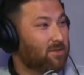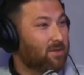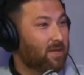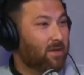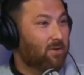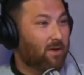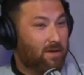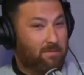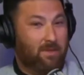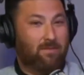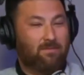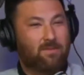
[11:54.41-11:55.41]

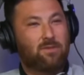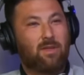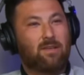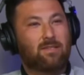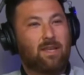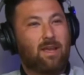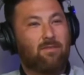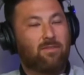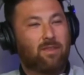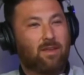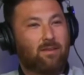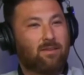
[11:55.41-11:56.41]
In 2008,
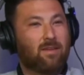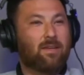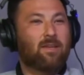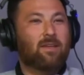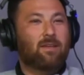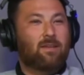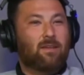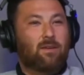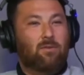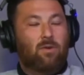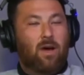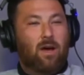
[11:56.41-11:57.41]
everything
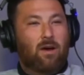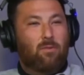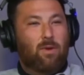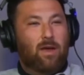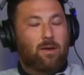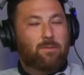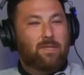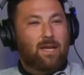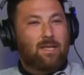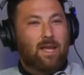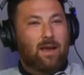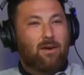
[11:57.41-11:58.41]
went upside
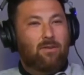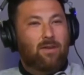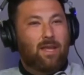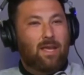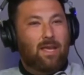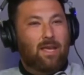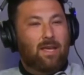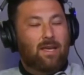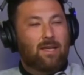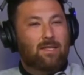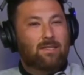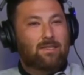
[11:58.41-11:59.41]
down,
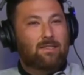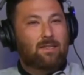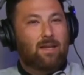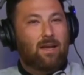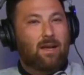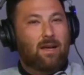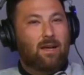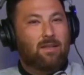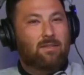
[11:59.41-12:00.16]
and I